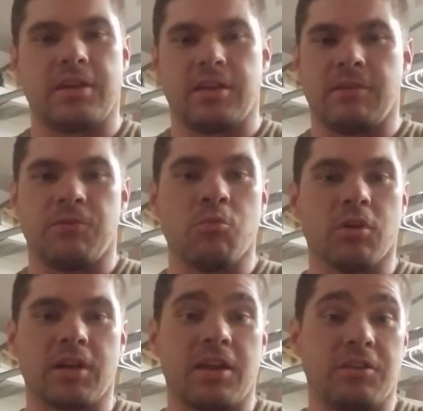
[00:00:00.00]
if you
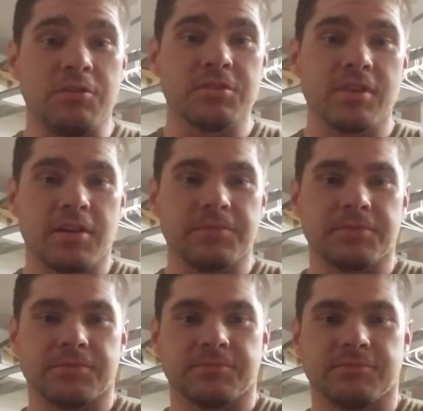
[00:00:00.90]
work on new stuff,
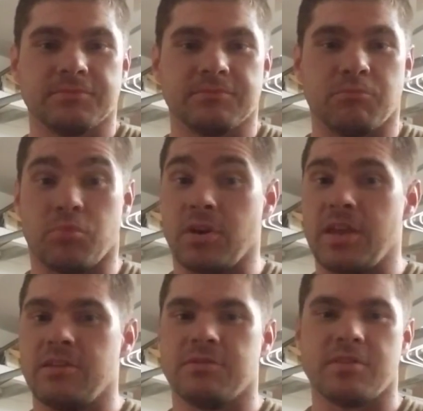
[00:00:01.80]

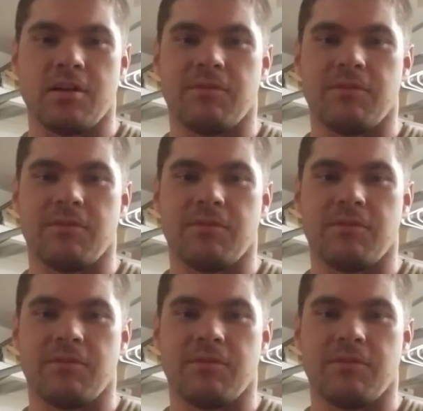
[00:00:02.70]
brand new stuff,